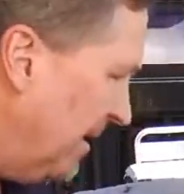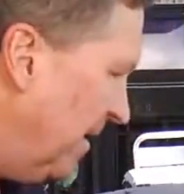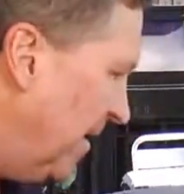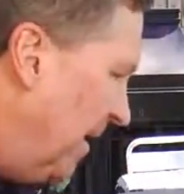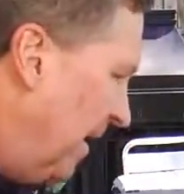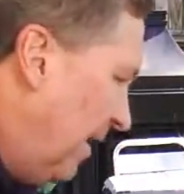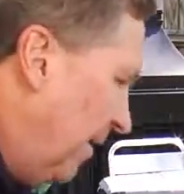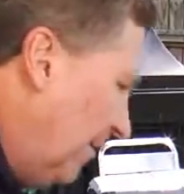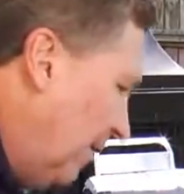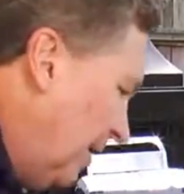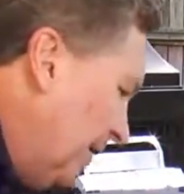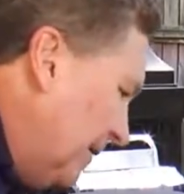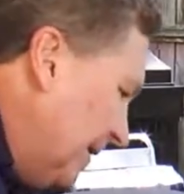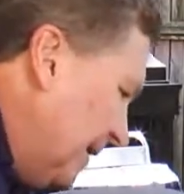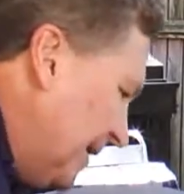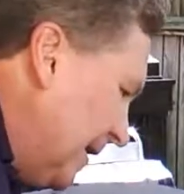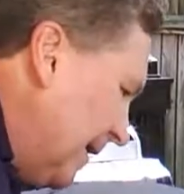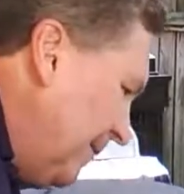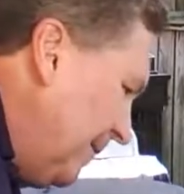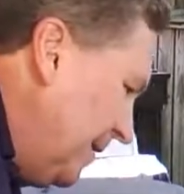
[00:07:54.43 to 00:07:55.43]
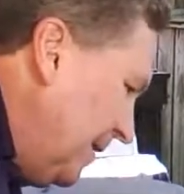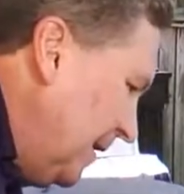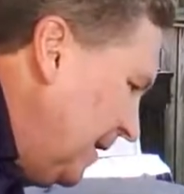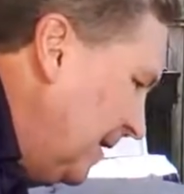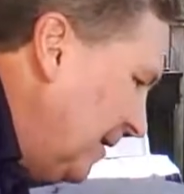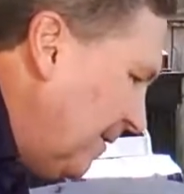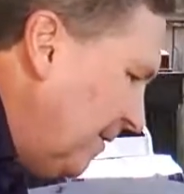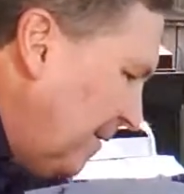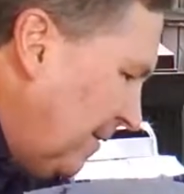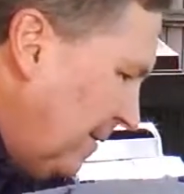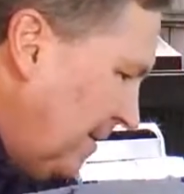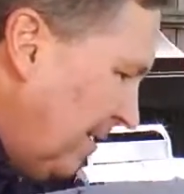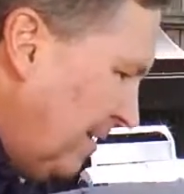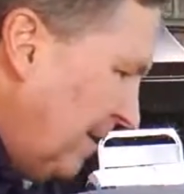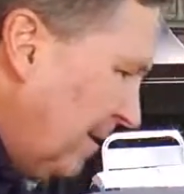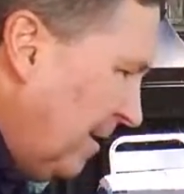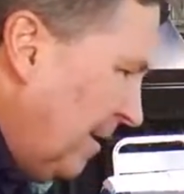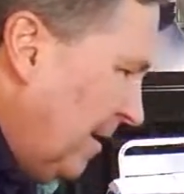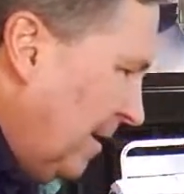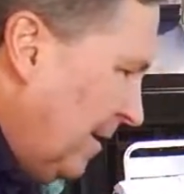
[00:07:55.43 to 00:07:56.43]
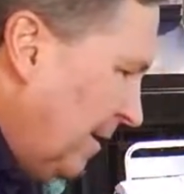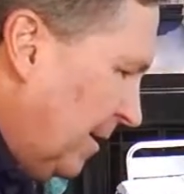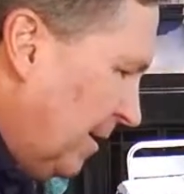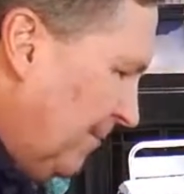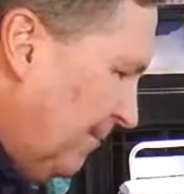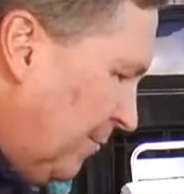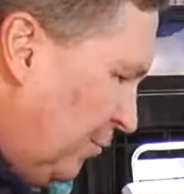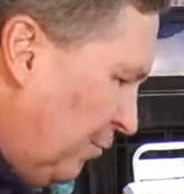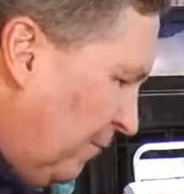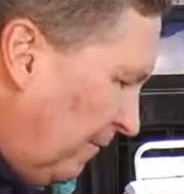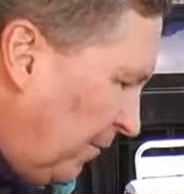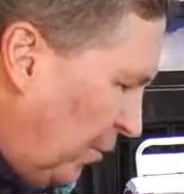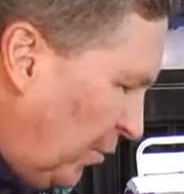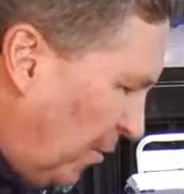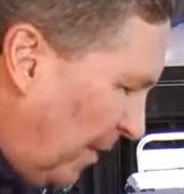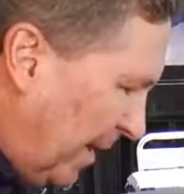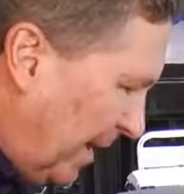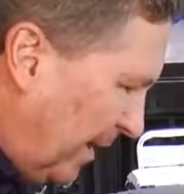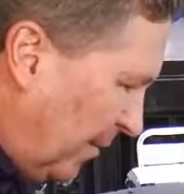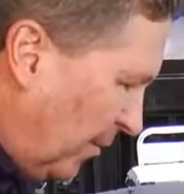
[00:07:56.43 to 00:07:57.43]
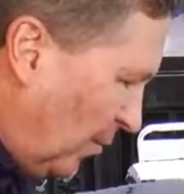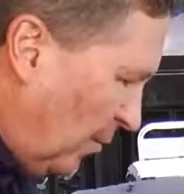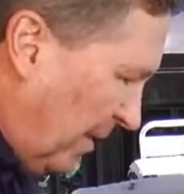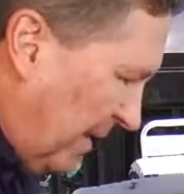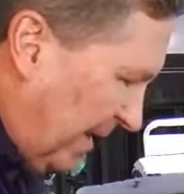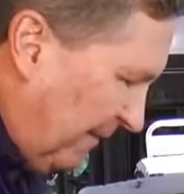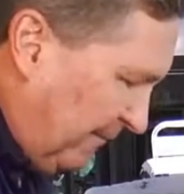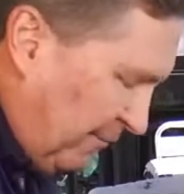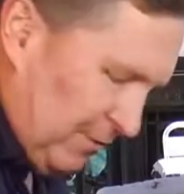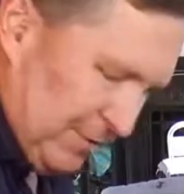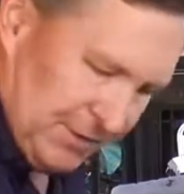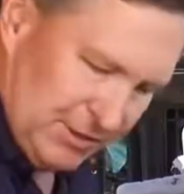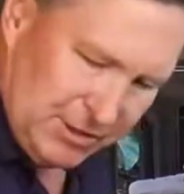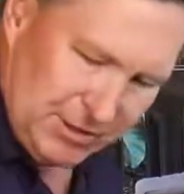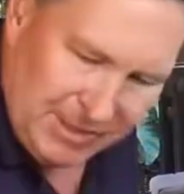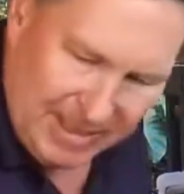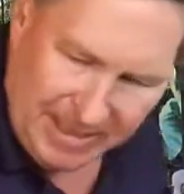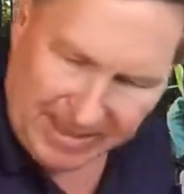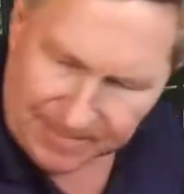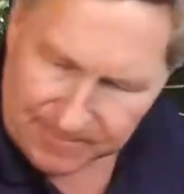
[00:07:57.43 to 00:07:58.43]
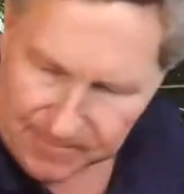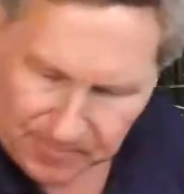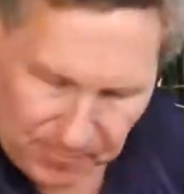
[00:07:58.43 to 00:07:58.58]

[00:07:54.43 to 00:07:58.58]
Now I'm gonna come in here and move you out of the way for a sec